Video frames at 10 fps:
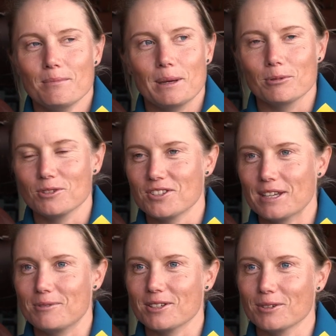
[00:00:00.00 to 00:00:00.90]
People just
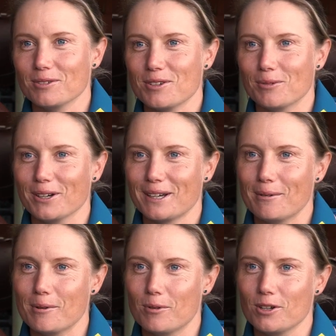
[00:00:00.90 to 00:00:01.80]
seem to want to
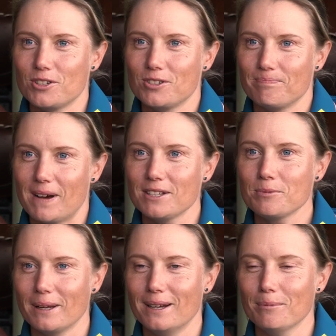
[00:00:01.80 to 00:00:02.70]
come and watch us
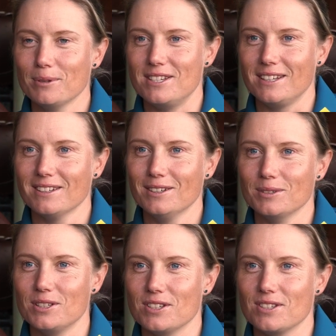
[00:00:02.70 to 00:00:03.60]
play in particular,
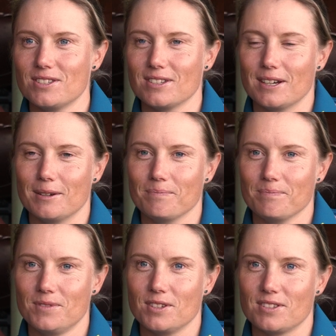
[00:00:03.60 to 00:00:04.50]
which is
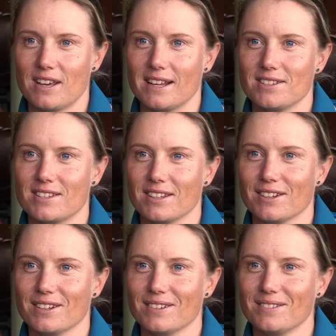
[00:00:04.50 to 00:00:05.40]
just adds to
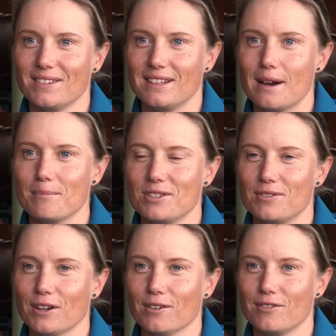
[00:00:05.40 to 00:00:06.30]
the
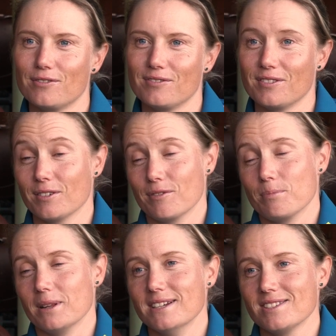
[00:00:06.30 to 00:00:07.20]
atmosphere of the
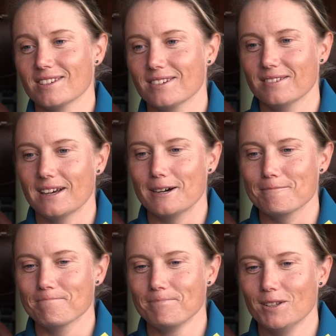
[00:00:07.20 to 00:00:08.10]
place. And,
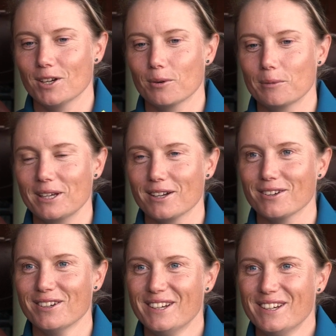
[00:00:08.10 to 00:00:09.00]
when we get
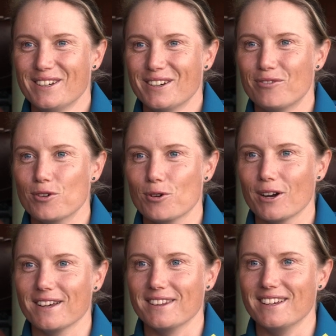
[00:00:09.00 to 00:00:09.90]
a full
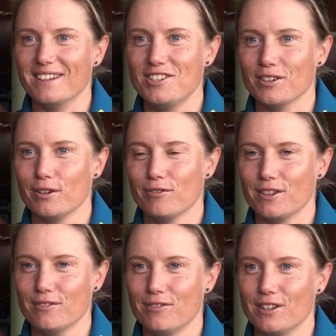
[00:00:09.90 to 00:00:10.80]
crowd there cheering for
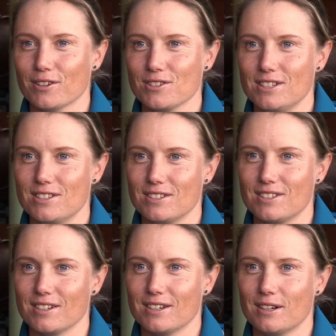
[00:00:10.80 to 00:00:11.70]
the Aussies,
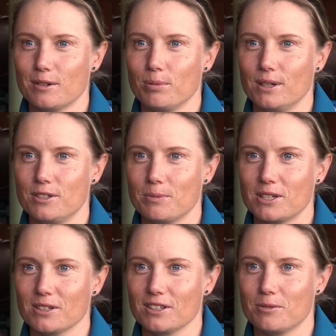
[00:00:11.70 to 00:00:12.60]
it's a pretty
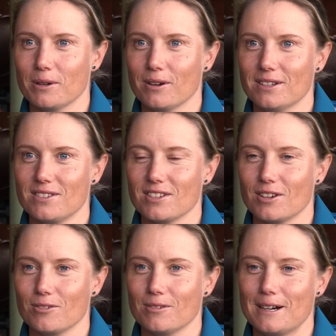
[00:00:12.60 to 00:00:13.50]
special experience.
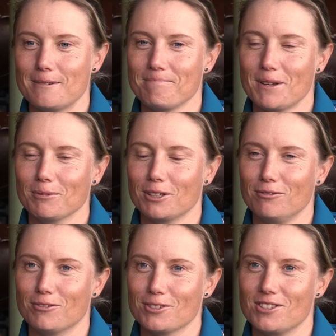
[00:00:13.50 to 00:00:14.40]
So I'm looking
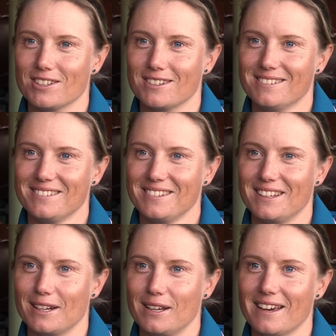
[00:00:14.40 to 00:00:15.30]
forward to
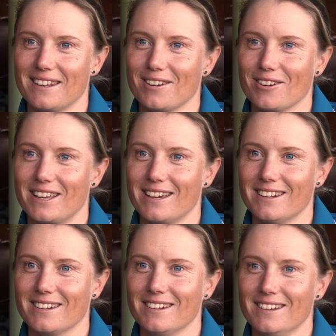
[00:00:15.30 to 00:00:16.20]
getting out there again
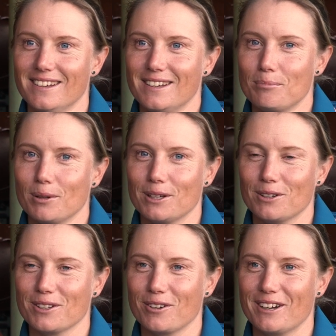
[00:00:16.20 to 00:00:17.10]
and pulling
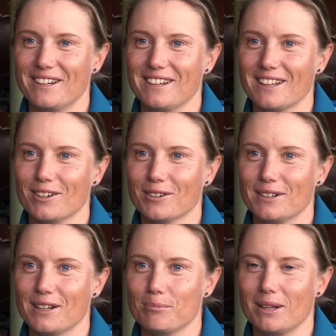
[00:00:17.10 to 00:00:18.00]
on the green and yellow
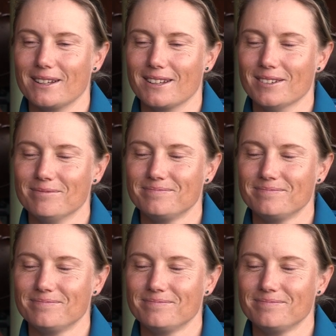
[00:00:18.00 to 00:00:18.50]
and playing there.